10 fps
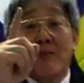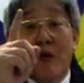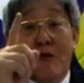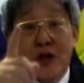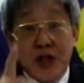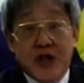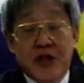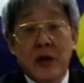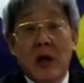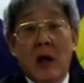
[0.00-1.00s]

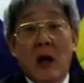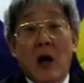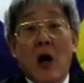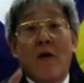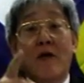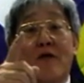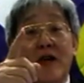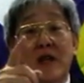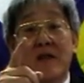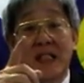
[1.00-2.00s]
provisions of the
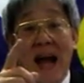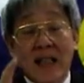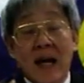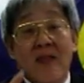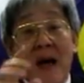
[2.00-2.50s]
French Service Act.